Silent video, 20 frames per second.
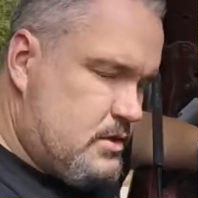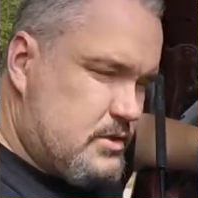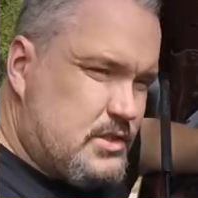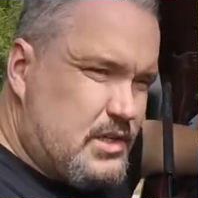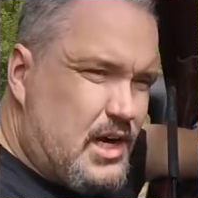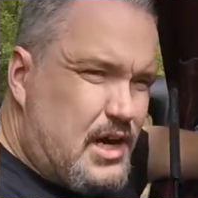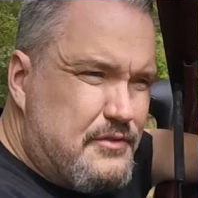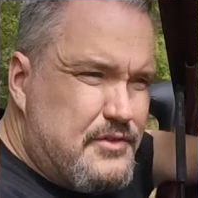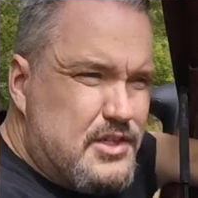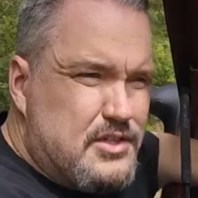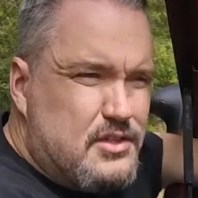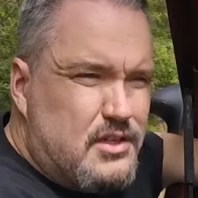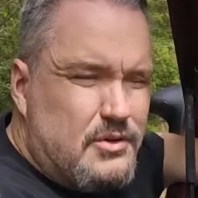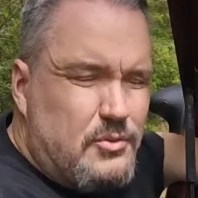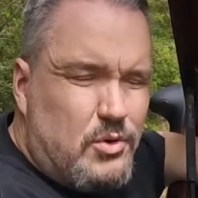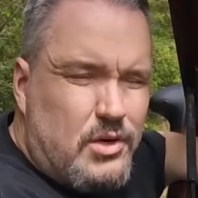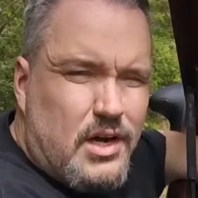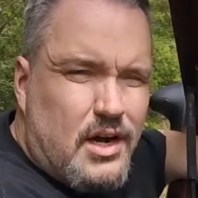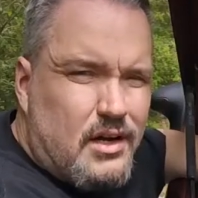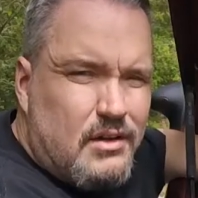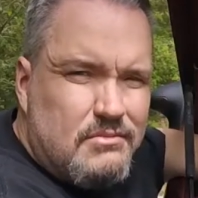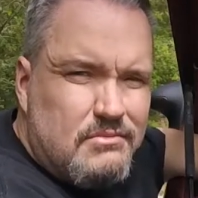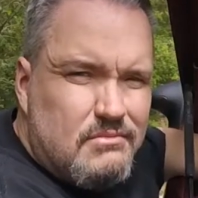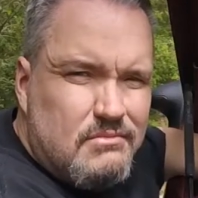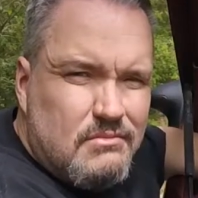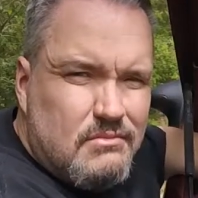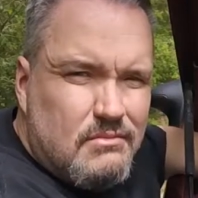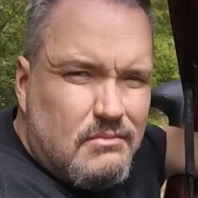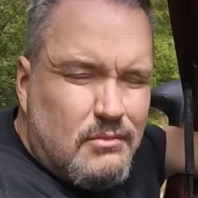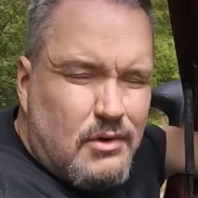So obviously we're not
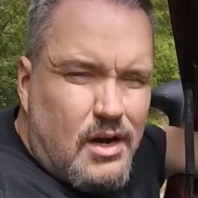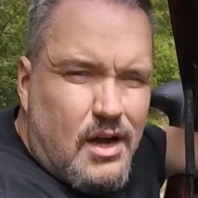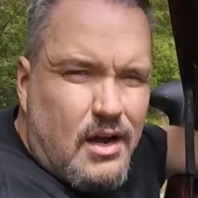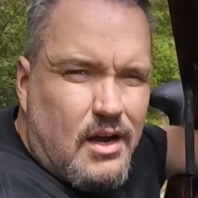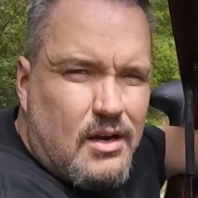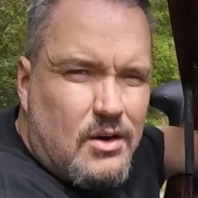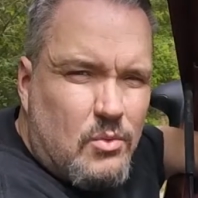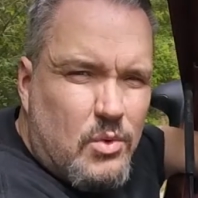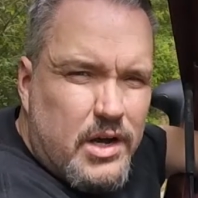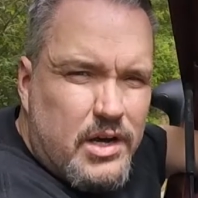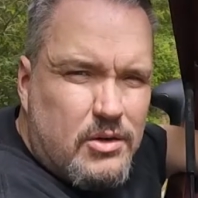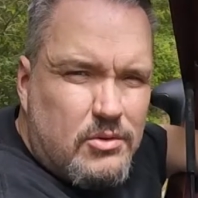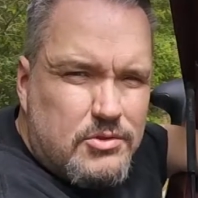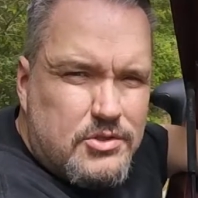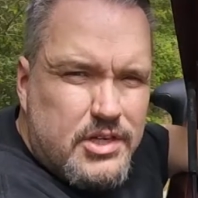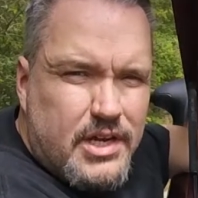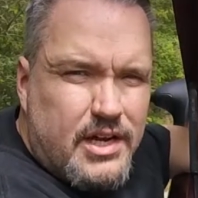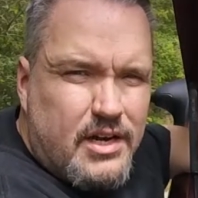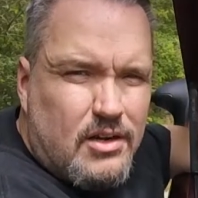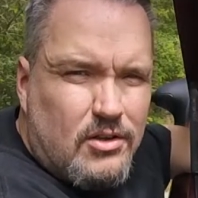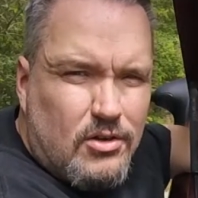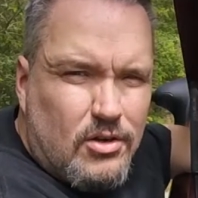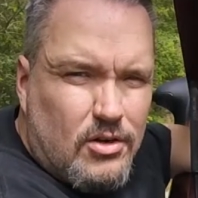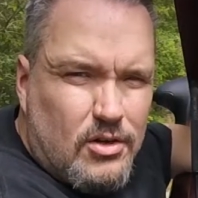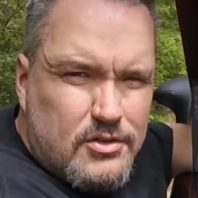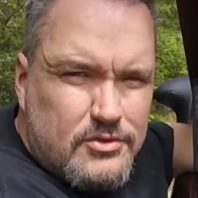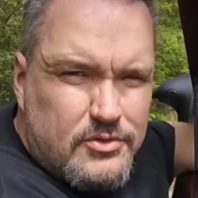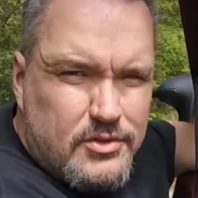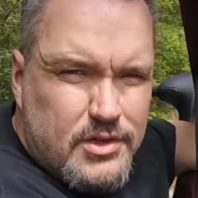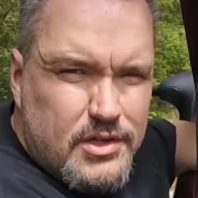going to wait on Santa Claus
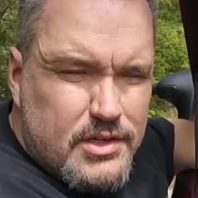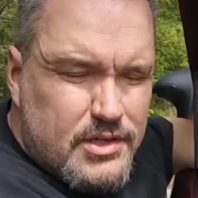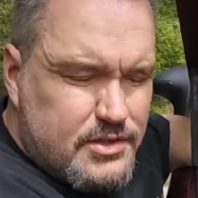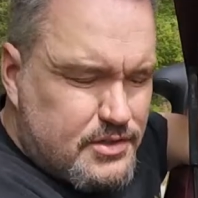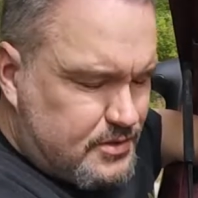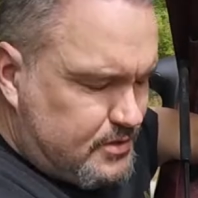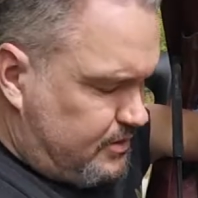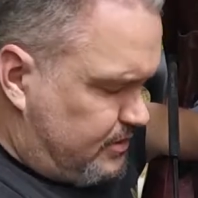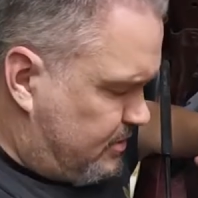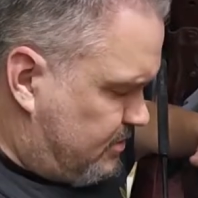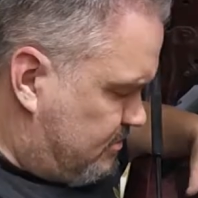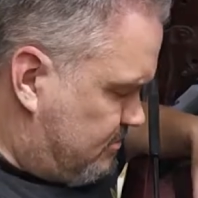for this, you